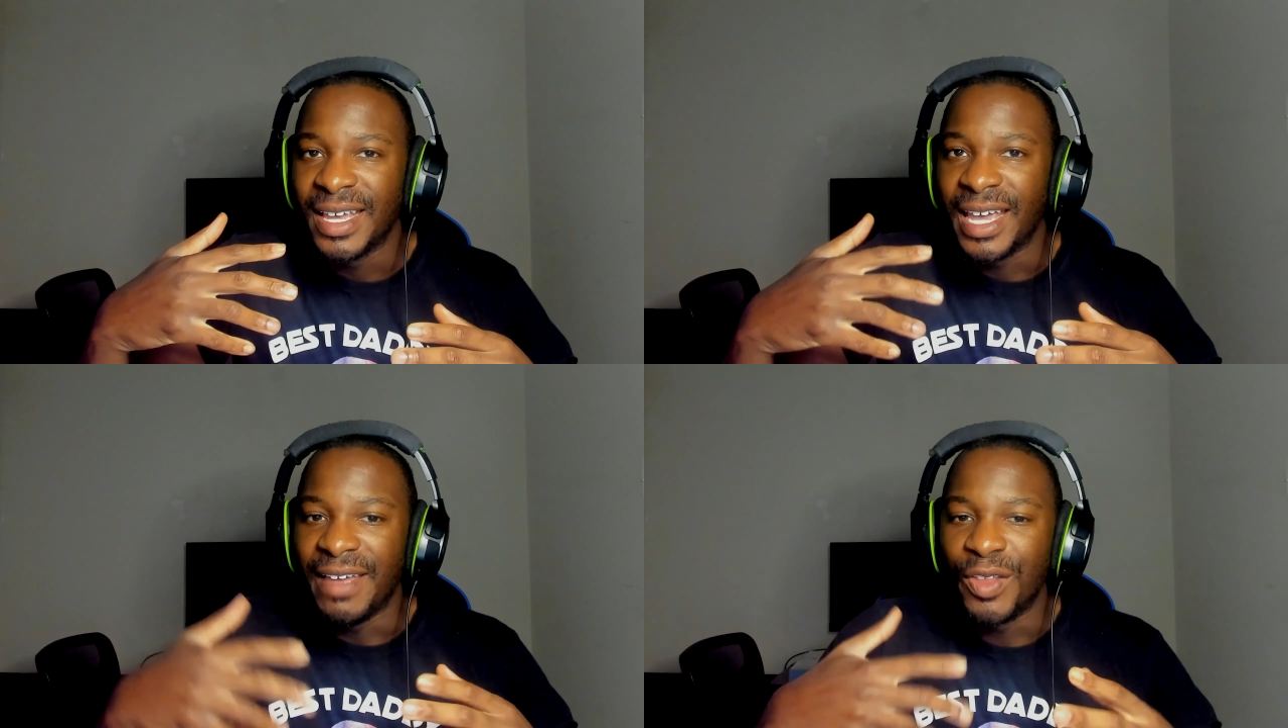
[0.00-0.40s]

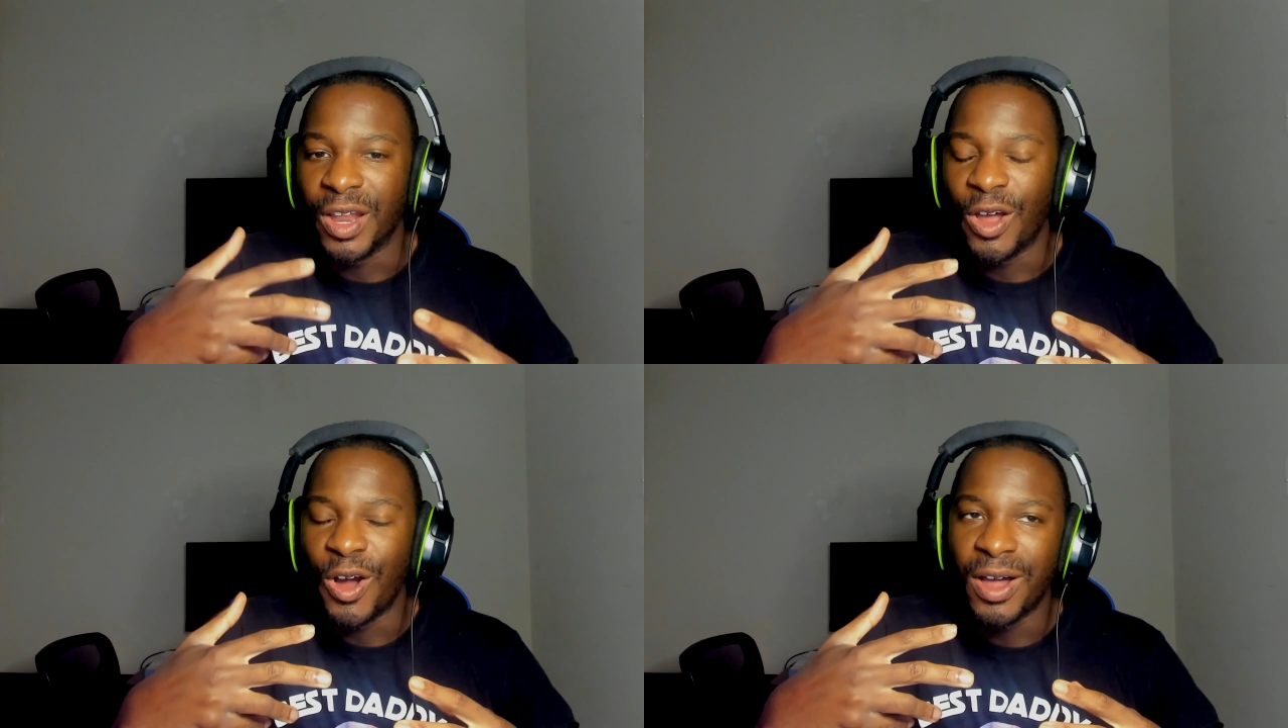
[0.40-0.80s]
the
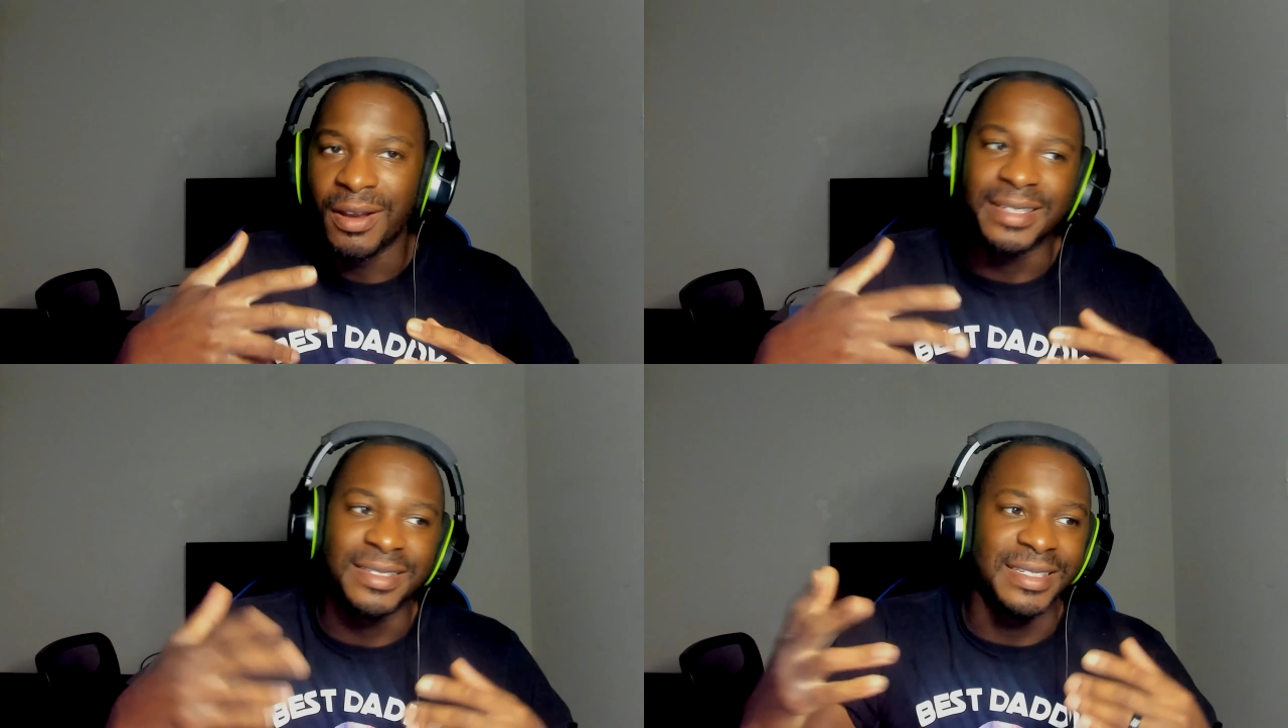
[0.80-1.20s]
law.
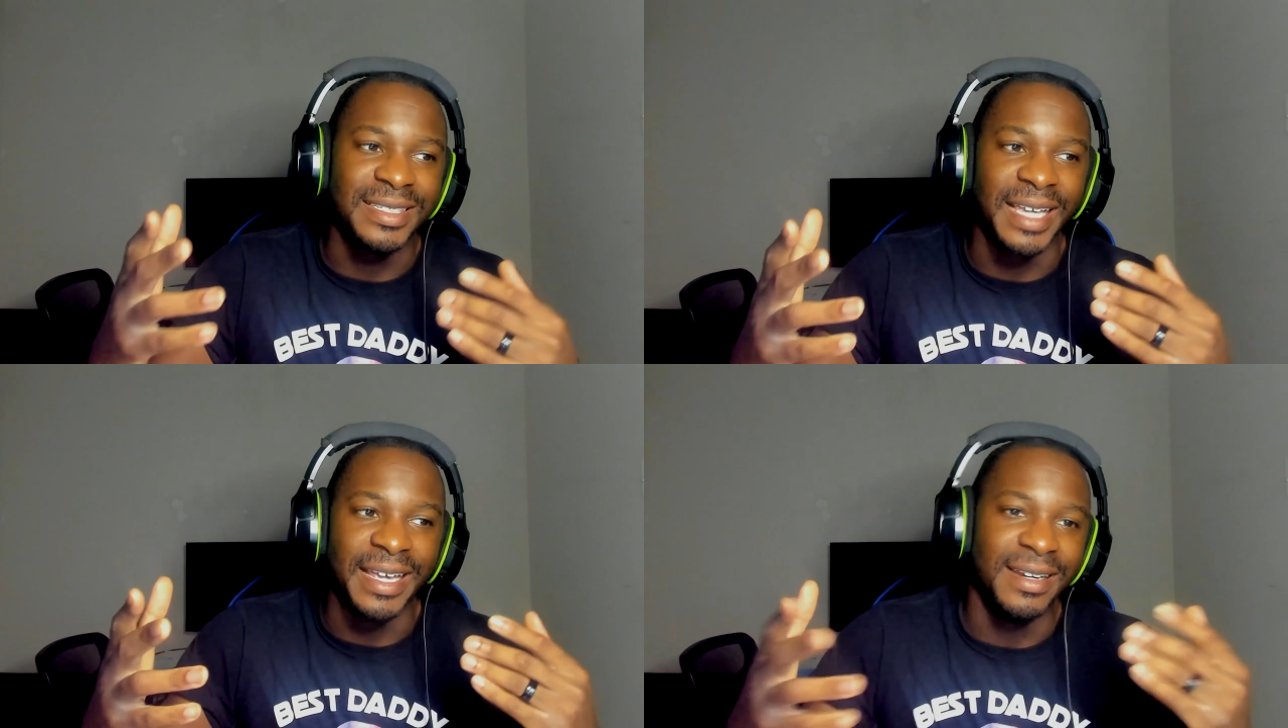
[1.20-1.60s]
Let's just
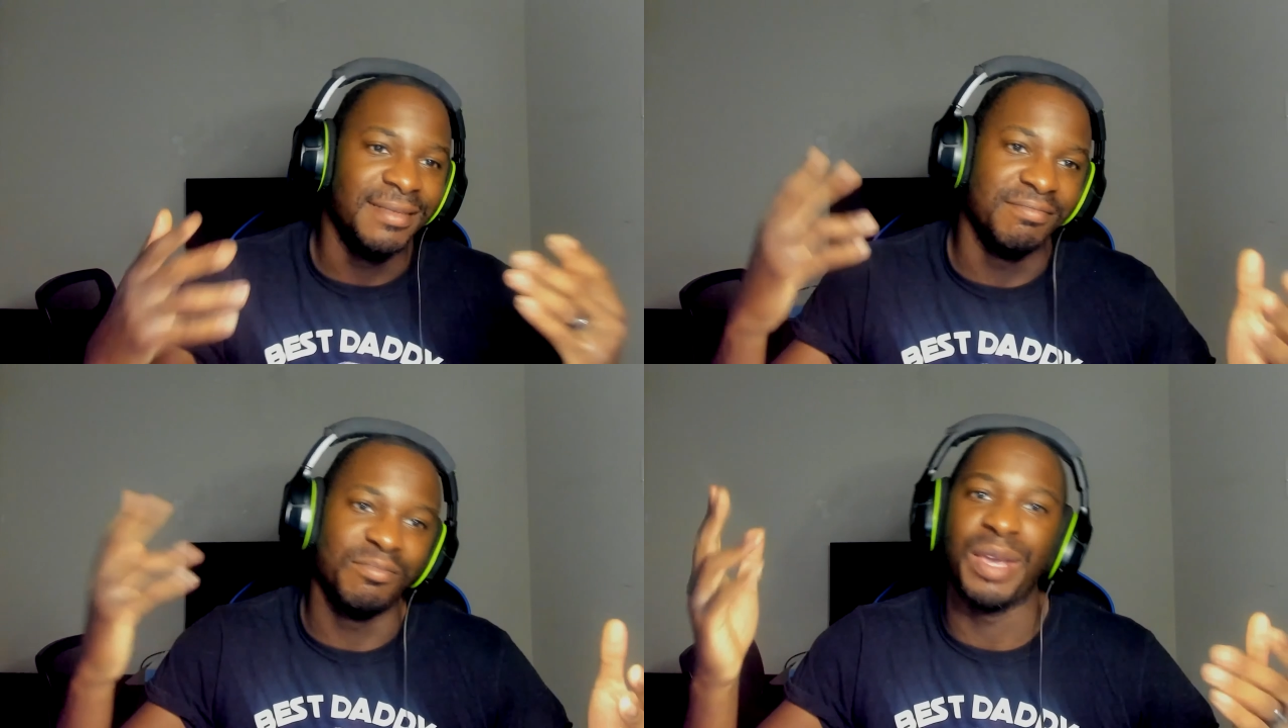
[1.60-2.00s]
say
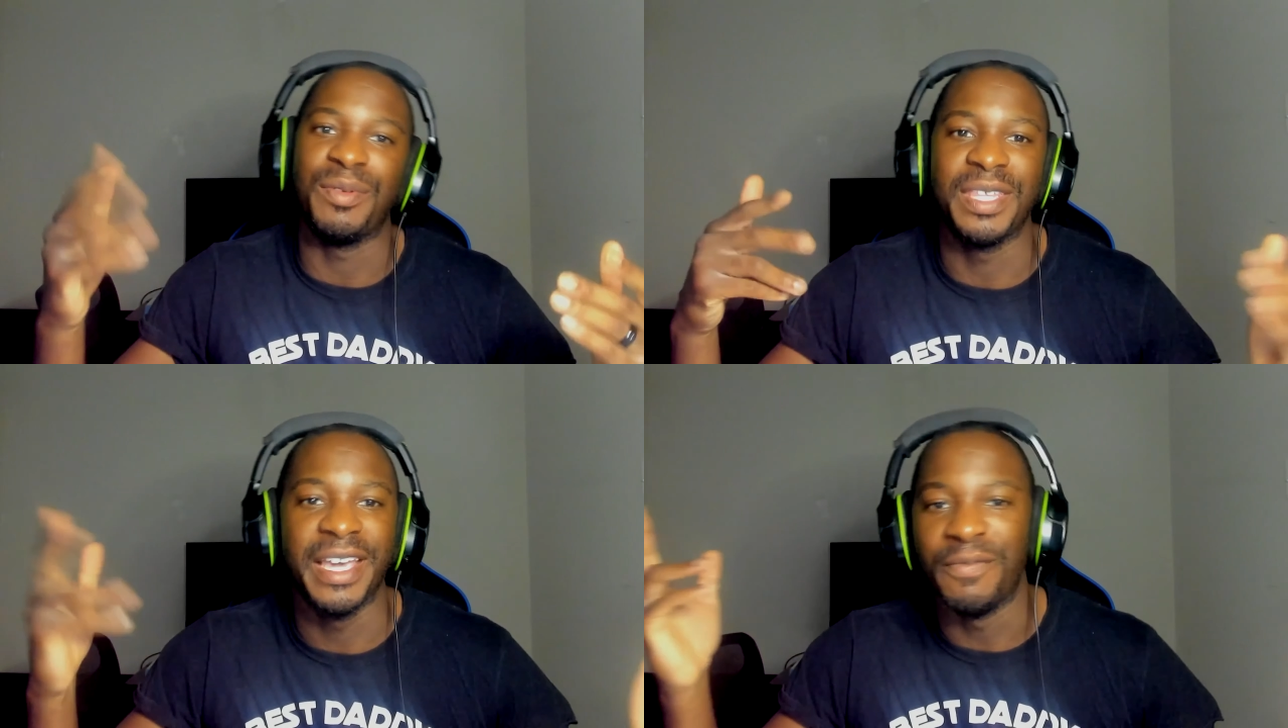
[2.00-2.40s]

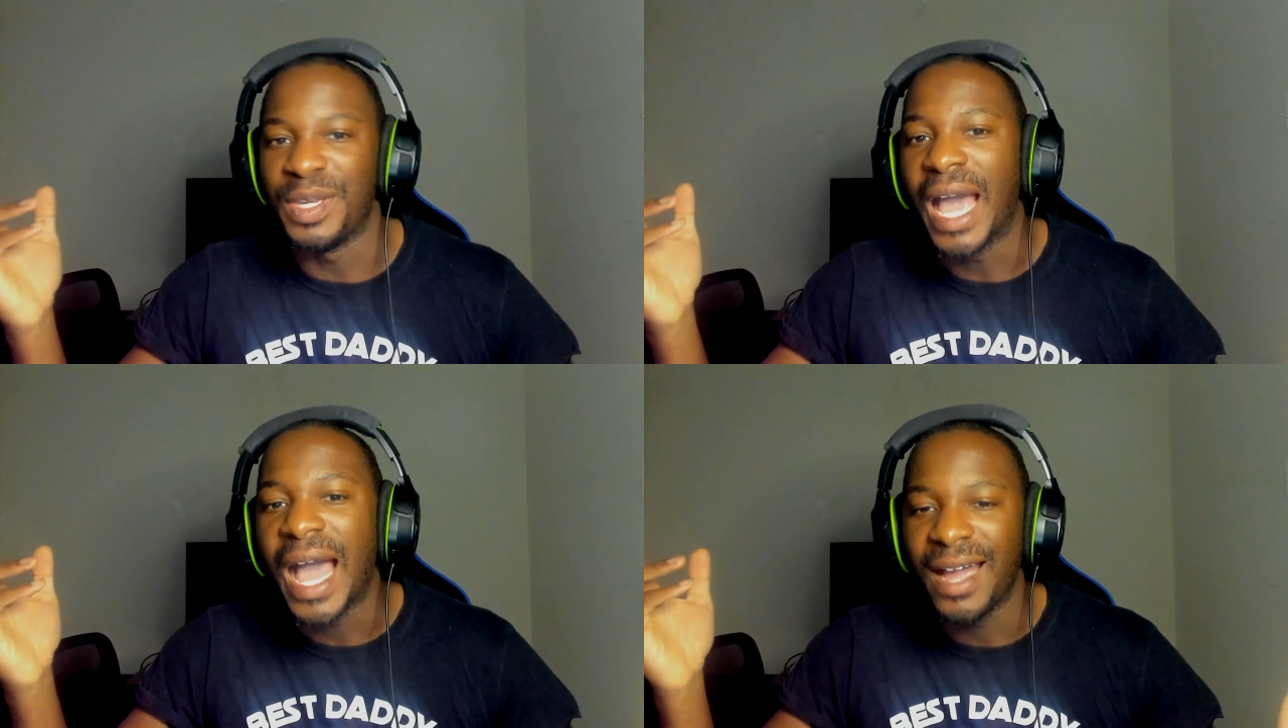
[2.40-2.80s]
maybe the
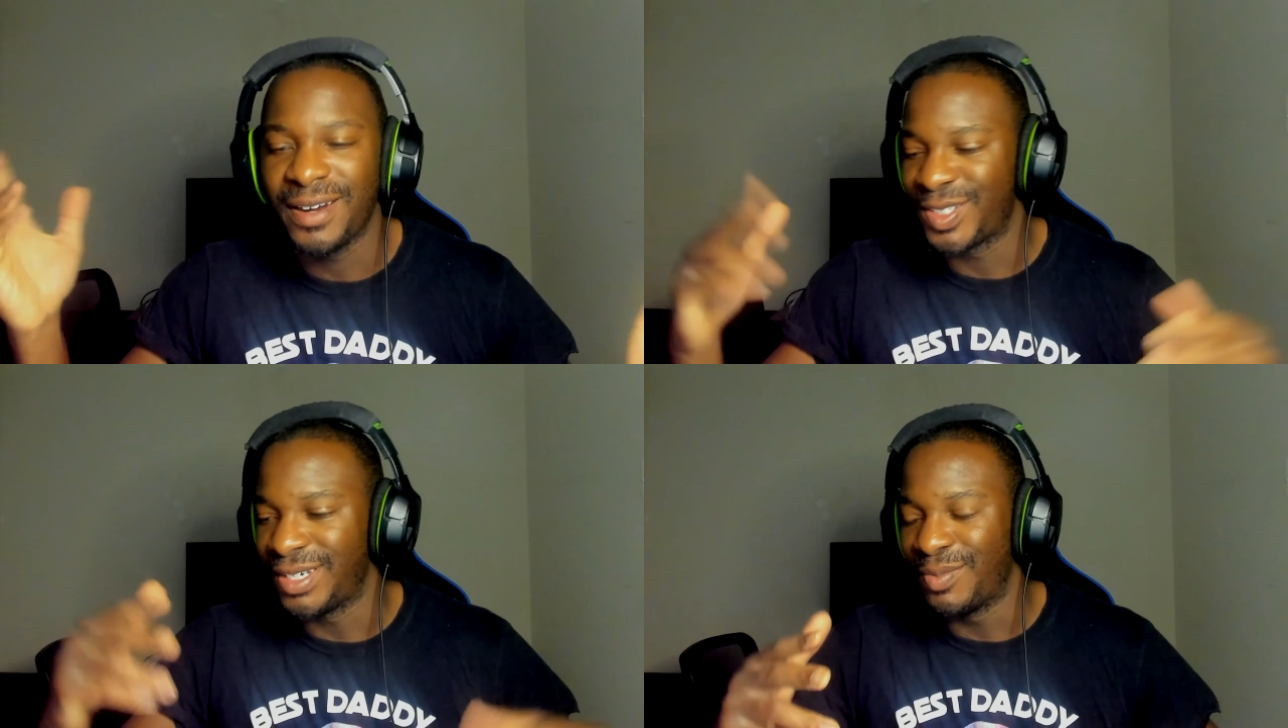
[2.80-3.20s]
FBI
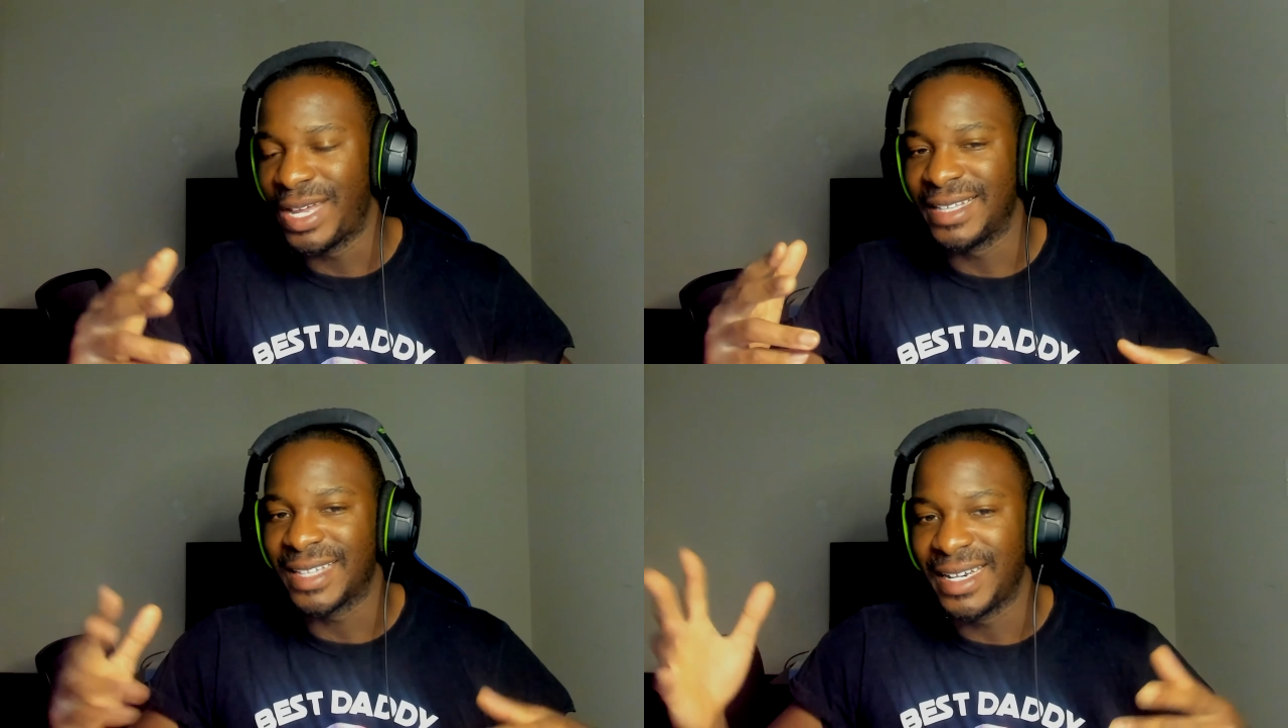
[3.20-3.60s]
or something
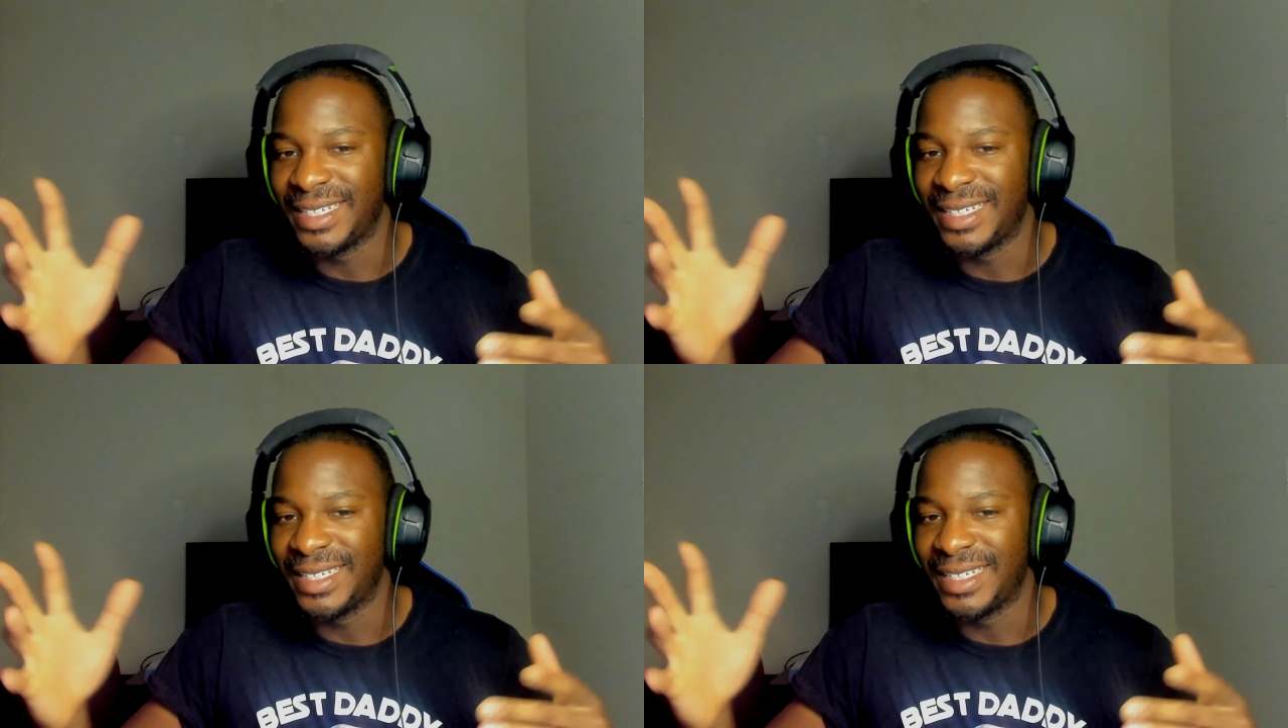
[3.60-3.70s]
like that.